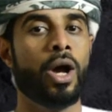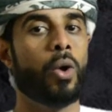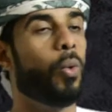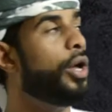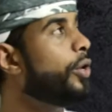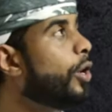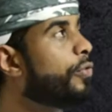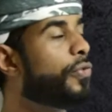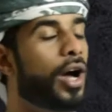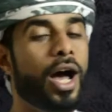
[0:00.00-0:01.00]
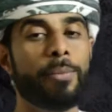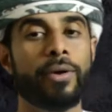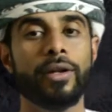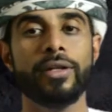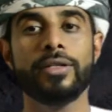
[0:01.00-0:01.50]
One of
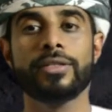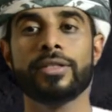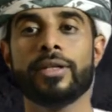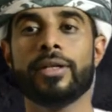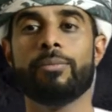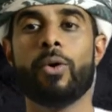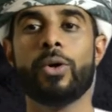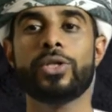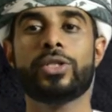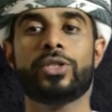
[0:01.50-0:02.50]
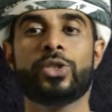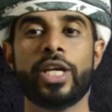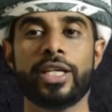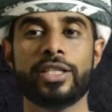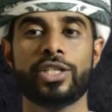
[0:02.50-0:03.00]
Apple's most
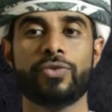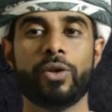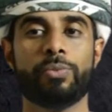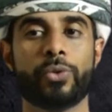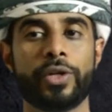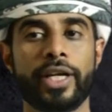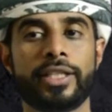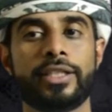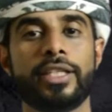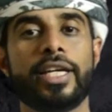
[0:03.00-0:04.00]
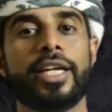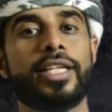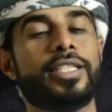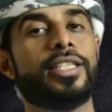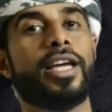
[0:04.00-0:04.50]
successful product
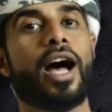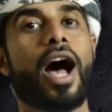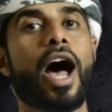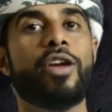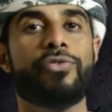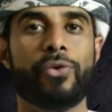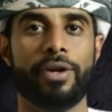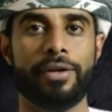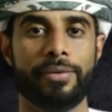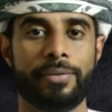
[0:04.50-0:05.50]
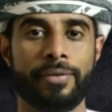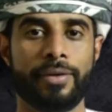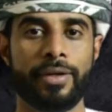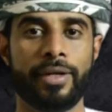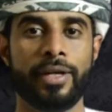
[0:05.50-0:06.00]
is the iPhone.
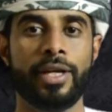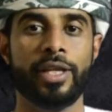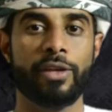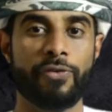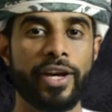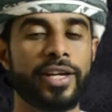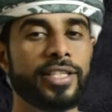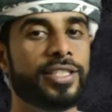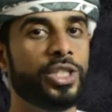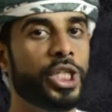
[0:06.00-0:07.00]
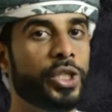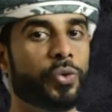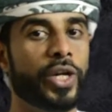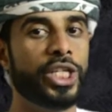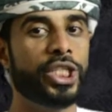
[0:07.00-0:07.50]
The first
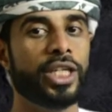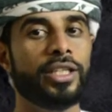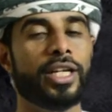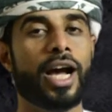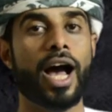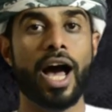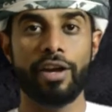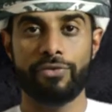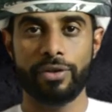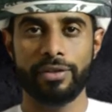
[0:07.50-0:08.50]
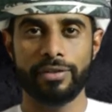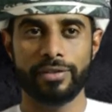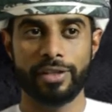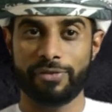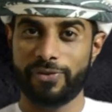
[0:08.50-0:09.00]
generation iPhone,
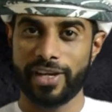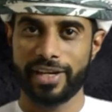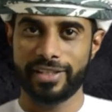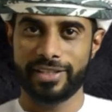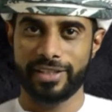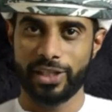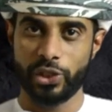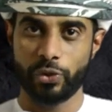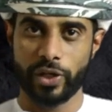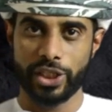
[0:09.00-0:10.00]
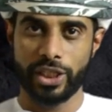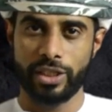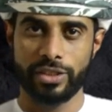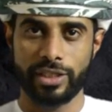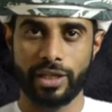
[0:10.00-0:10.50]
the first
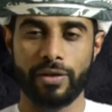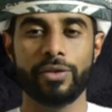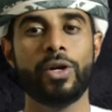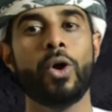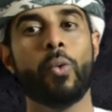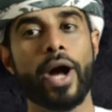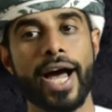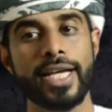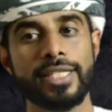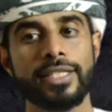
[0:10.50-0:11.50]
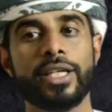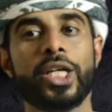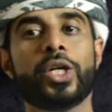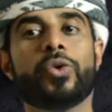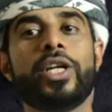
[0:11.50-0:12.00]
generation singular, was
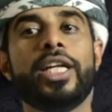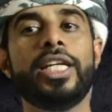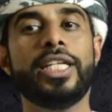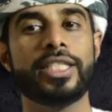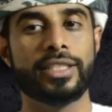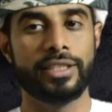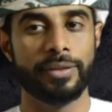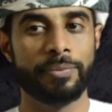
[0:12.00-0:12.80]
released